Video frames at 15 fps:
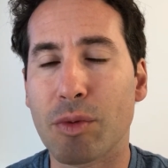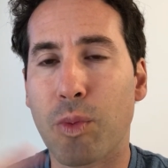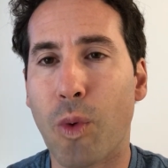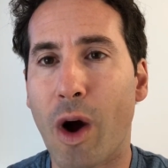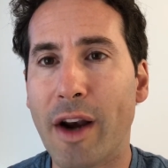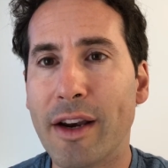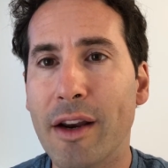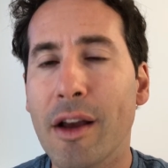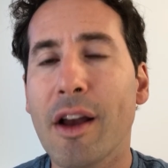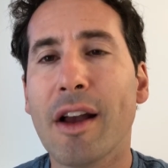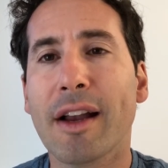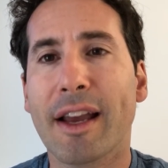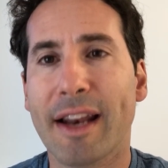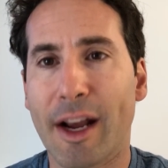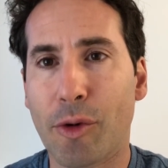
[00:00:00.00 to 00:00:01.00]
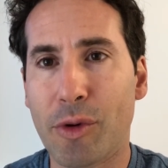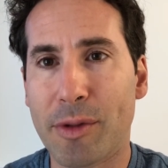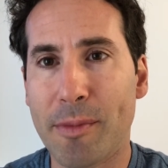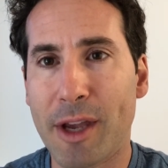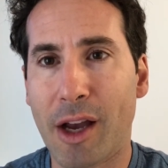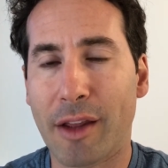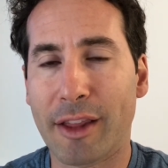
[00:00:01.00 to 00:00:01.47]
One, connect with
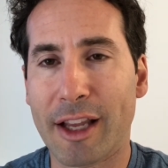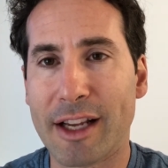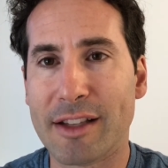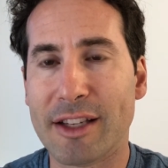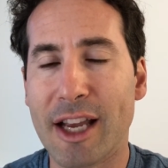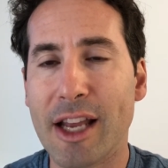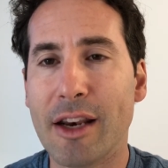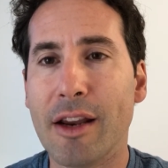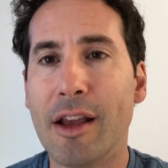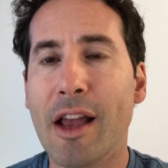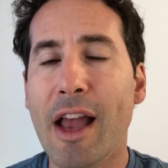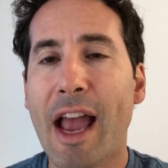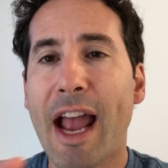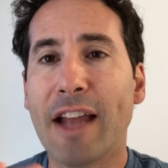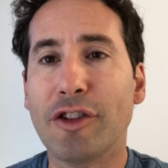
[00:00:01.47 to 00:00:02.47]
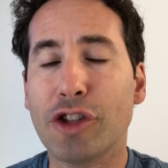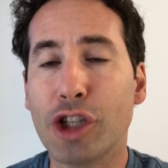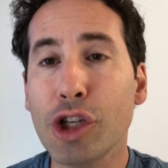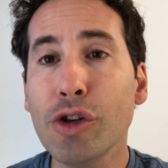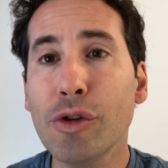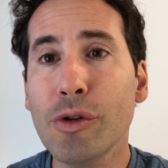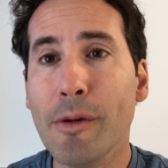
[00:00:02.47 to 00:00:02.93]
me on LinkedIn. And
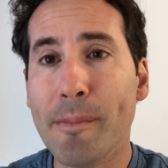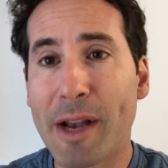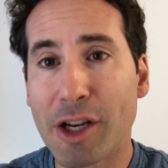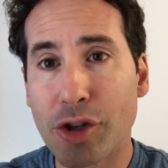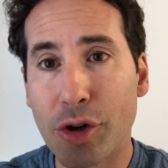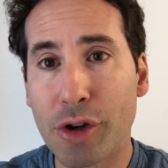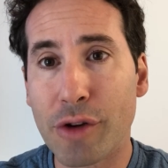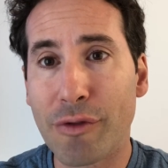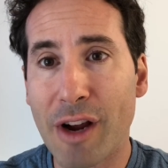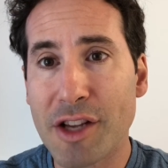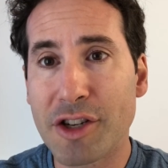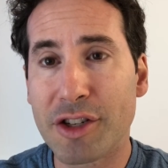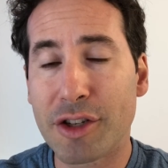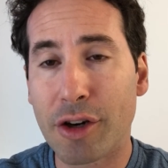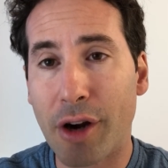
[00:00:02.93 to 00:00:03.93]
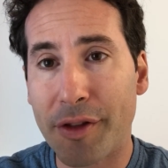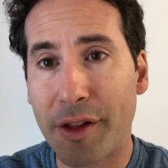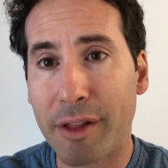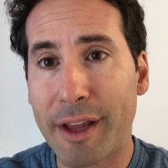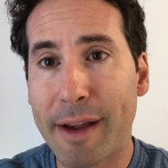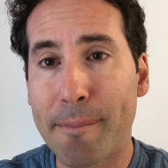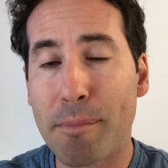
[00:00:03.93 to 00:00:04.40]
two, make sure you register on the
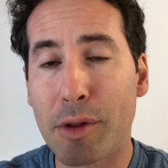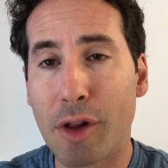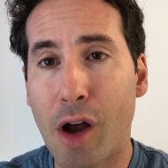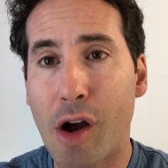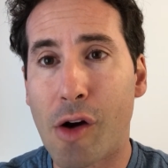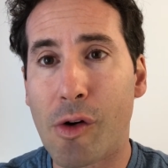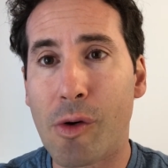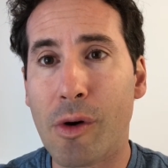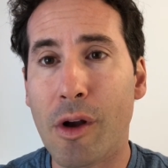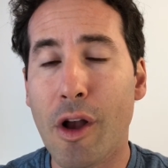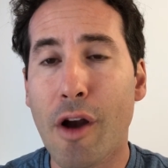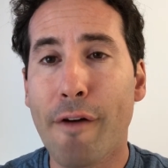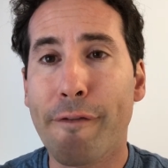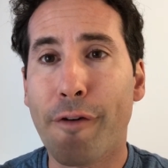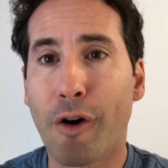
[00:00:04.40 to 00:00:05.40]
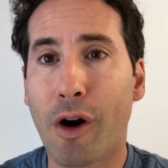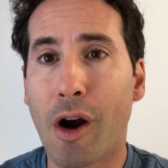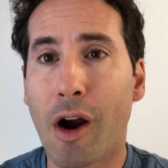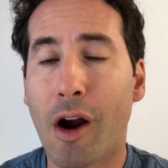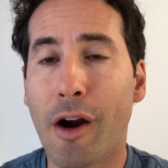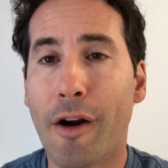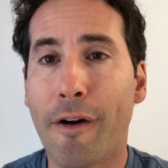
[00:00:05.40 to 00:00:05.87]
link below for
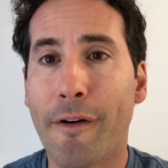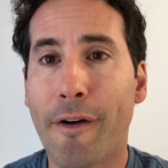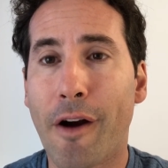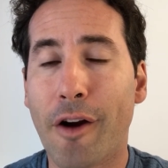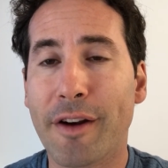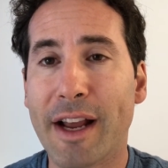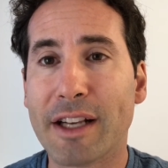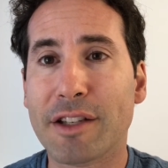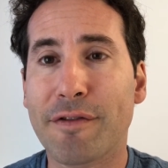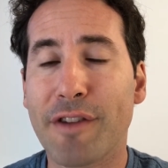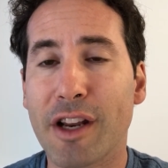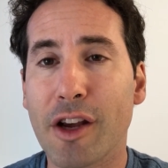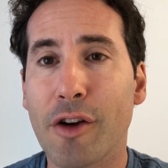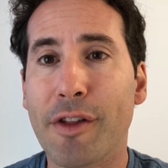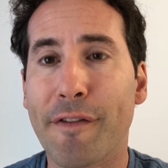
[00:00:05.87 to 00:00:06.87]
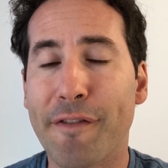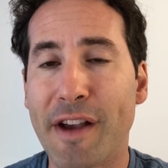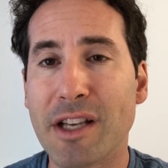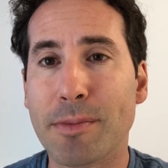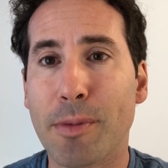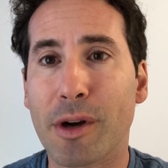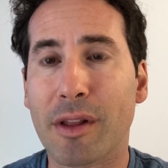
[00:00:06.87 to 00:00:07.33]
our next video, the
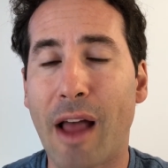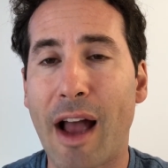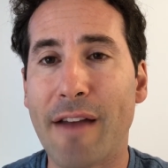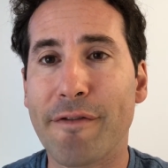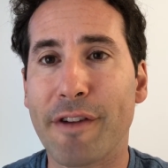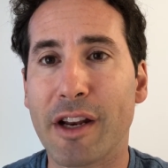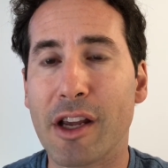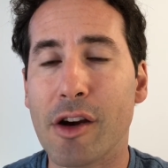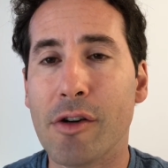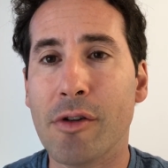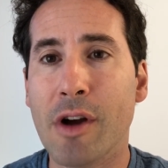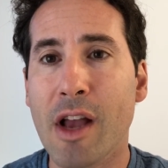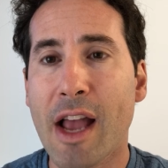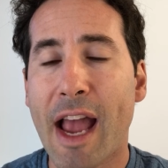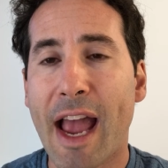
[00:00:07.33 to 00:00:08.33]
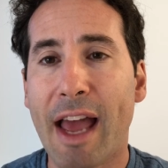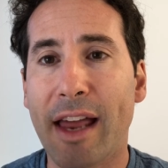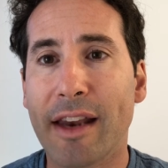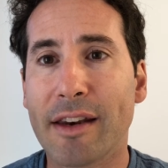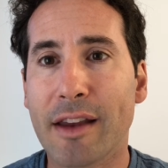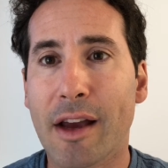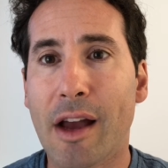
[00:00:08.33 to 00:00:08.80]
Facebook Live video,
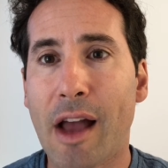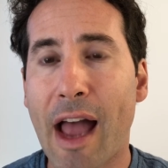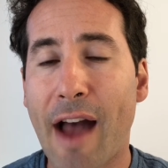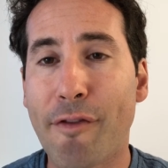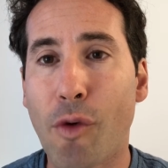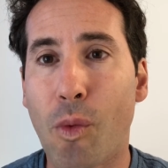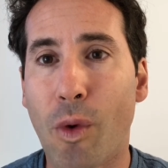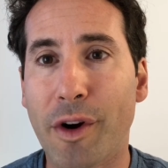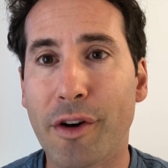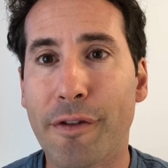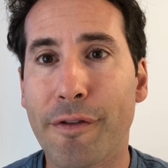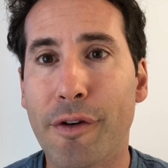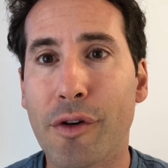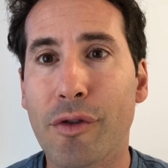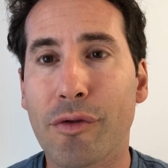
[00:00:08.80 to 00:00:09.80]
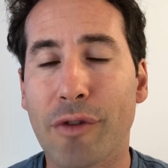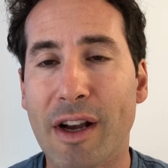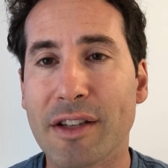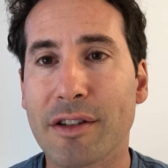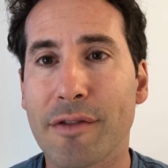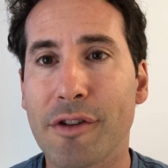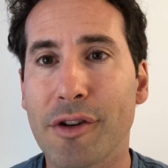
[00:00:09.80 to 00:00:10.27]
and have a wonderful
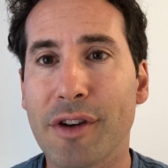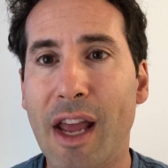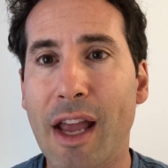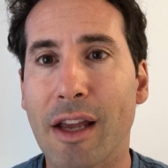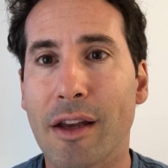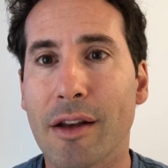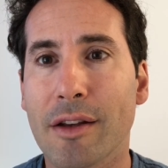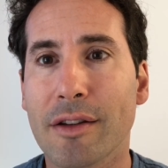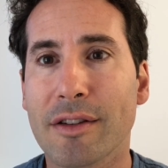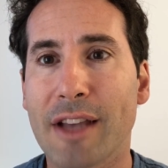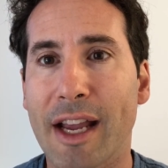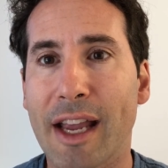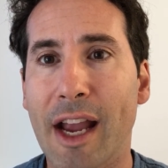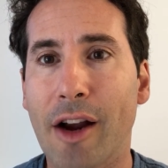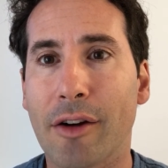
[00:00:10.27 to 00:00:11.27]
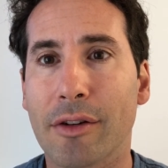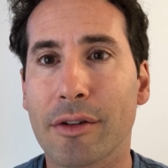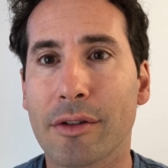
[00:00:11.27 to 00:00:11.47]
rest of your day. Take care.